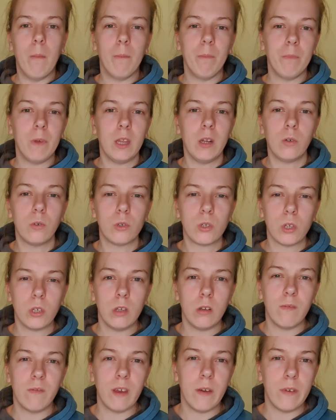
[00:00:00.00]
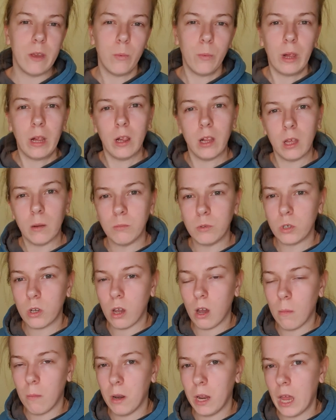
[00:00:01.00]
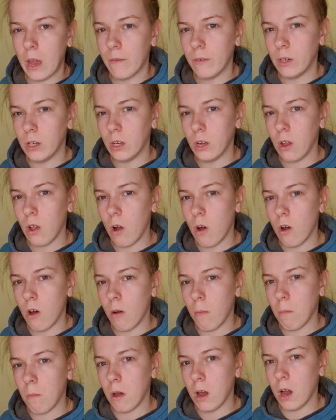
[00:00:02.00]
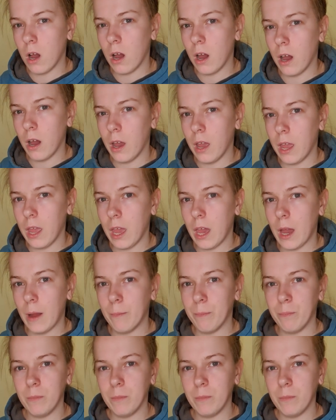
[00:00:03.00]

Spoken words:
And also you're very welcome to come and have a look on my